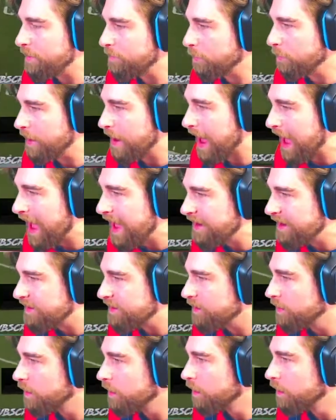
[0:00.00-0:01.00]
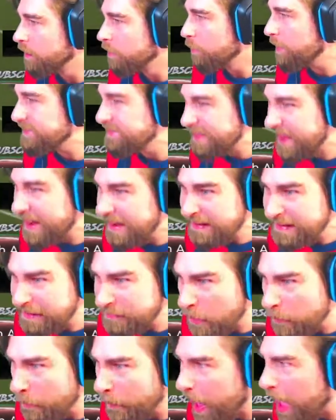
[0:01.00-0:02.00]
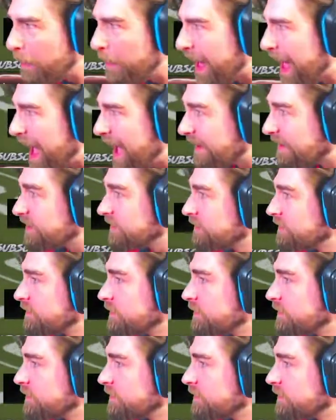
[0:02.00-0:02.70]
wait, we're not? We didn't get the ball back?